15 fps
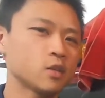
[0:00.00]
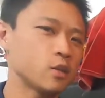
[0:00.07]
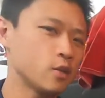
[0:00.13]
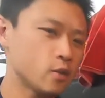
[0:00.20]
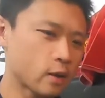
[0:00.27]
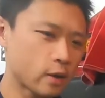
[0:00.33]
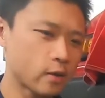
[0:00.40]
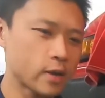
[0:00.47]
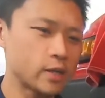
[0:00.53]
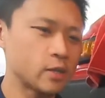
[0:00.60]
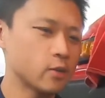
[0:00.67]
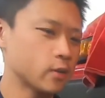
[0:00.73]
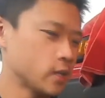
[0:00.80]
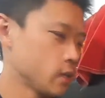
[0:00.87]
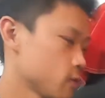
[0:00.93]
show you how I
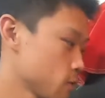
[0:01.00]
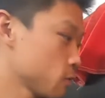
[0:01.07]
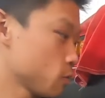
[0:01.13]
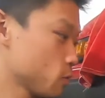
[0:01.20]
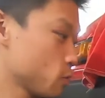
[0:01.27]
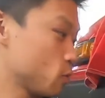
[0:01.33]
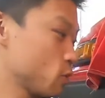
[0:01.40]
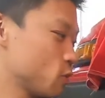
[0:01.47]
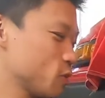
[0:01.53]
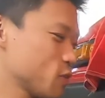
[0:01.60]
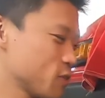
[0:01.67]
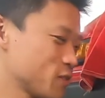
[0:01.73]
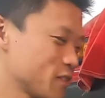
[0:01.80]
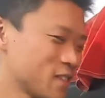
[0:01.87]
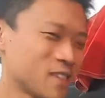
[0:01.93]
do it. Oh.
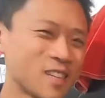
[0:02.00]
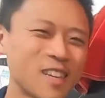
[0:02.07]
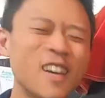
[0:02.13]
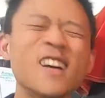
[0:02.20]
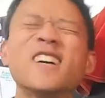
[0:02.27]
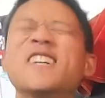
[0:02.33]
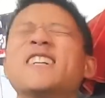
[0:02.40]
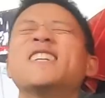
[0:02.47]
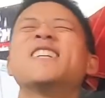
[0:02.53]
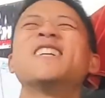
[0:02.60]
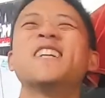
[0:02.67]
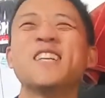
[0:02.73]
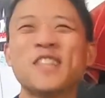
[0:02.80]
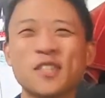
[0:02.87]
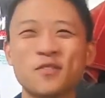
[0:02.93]

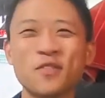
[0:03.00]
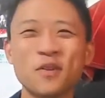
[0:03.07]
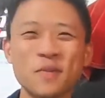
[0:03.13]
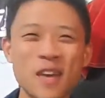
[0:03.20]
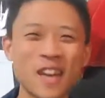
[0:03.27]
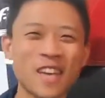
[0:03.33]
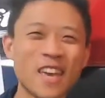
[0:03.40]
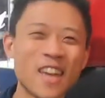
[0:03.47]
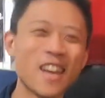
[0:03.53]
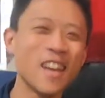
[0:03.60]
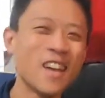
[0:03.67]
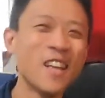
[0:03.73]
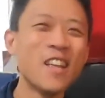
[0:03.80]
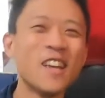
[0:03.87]
Let's film that again.